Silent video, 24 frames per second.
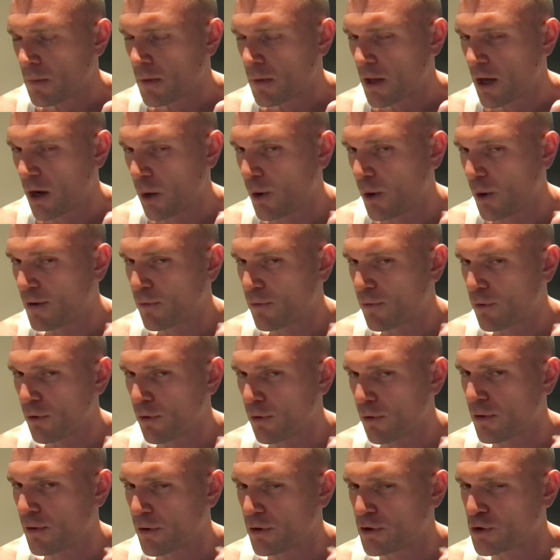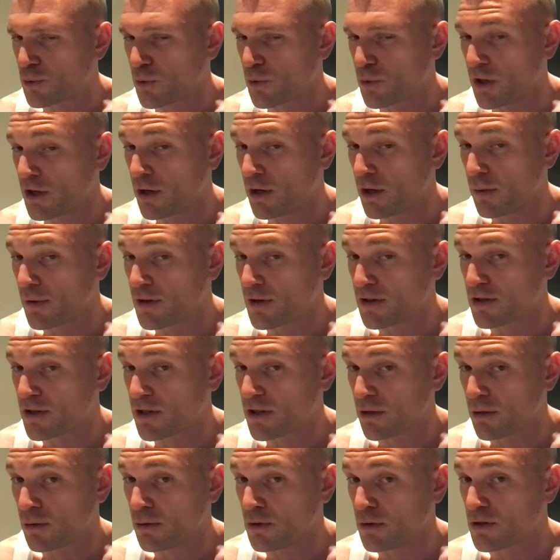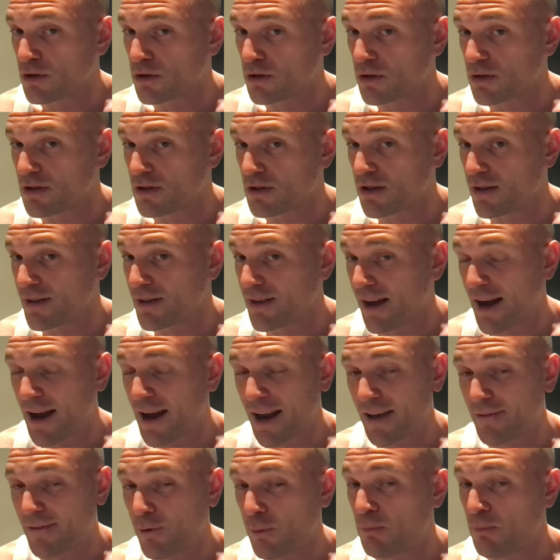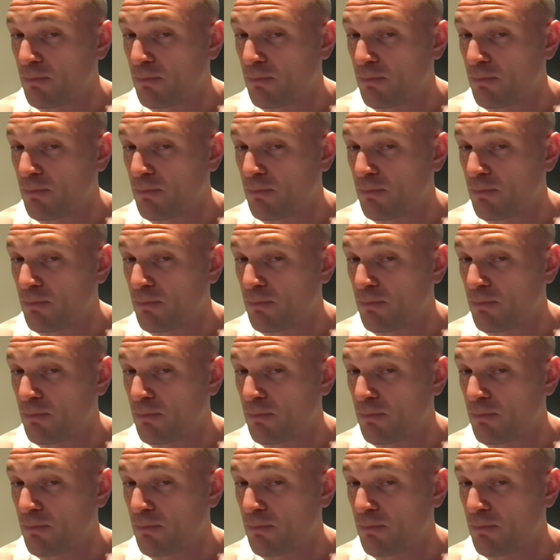However, there's really no excuse to not have a